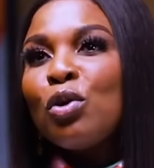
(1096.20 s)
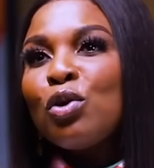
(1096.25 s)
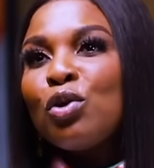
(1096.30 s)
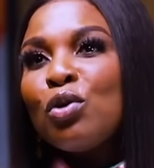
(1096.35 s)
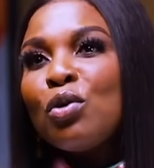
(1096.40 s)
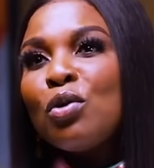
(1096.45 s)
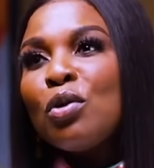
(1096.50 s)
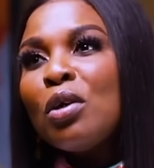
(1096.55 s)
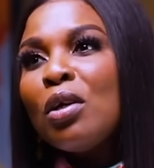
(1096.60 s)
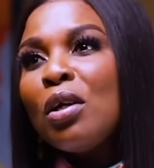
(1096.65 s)
Number
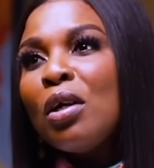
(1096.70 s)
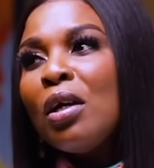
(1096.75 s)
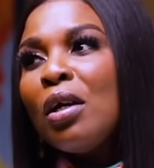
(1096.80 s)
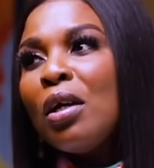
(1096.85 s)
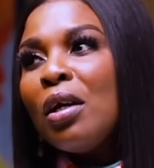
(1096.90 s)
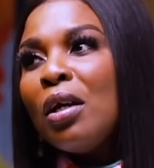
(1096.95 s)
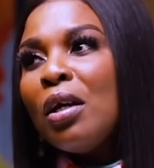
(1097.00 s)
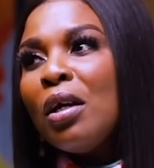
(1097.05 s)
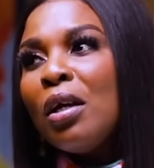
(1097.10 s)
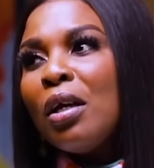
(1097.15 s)
two,
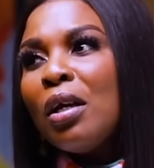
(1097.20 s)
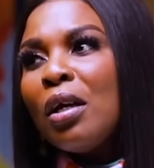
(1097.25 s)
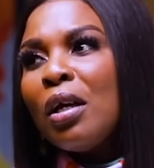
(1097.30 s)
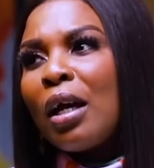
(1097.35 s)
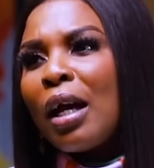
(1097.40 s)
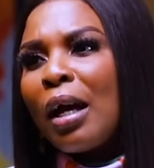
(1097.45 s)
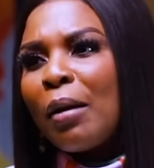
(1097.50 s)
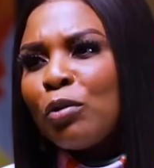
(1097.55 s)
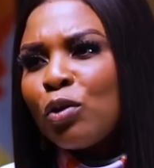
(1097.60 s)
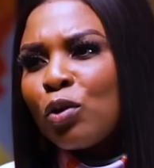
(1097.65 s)

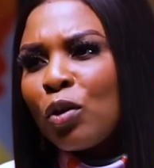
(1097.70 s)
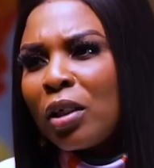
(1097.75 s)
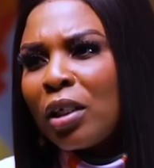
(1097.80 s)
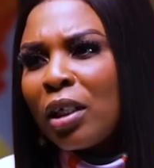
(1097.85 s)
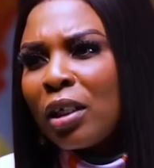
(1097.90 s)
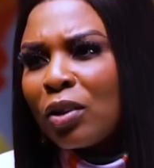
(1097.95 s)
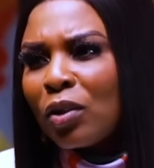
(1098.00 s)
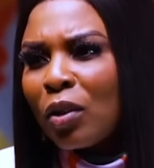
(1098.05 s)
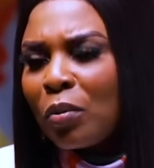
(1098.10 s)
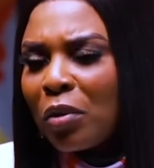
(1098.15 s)
I'm
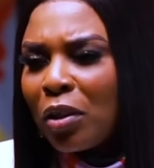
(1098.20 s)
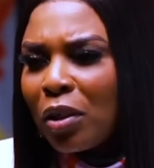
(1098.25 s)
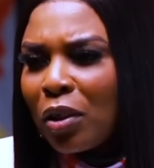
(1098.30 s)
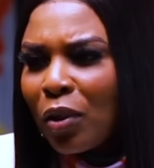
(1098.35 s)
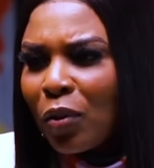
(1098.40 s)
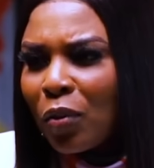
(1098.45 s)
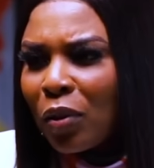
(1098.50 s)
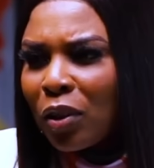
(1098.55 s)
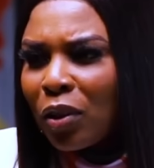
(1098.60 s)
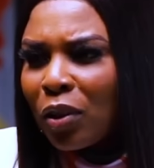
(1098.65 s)
sure there's
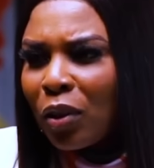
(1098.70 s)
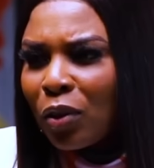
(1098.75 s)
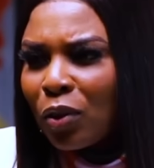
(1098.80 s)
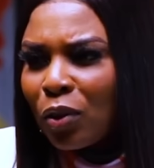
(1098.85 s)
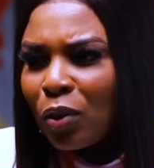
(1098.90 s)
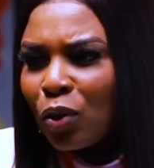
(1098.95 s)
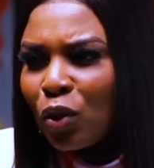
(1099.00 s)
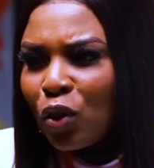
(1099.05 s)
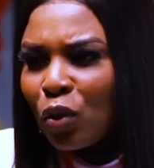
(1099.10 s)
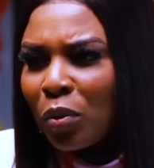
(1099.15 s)
something they always say
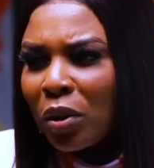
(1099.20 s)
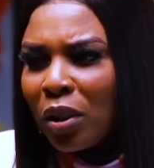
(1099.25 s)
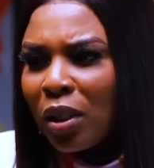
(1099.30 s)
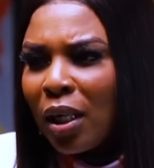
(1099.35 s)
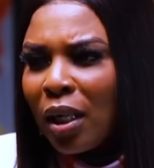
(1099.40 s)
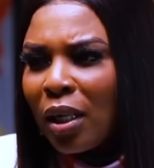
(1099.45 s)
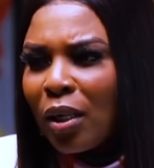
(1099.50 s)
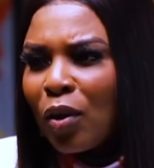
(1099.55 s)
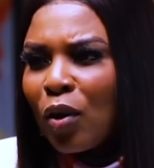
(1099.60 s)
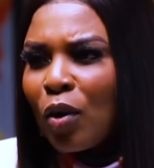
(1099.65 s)
on social
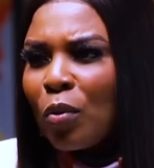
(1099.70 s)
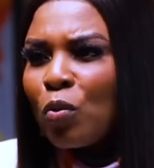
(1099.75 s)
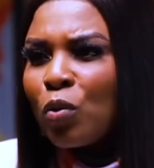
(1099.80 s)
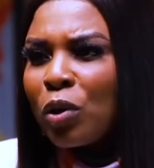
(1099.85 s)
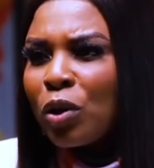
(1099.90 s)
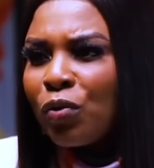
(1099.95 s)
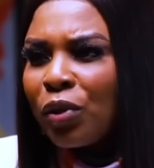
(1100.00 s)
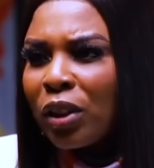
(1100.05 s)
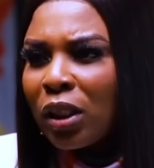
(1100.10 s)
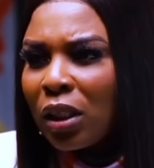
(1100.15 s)
media,
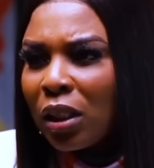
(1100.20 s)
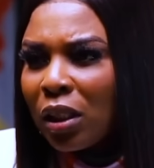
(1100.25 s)
come with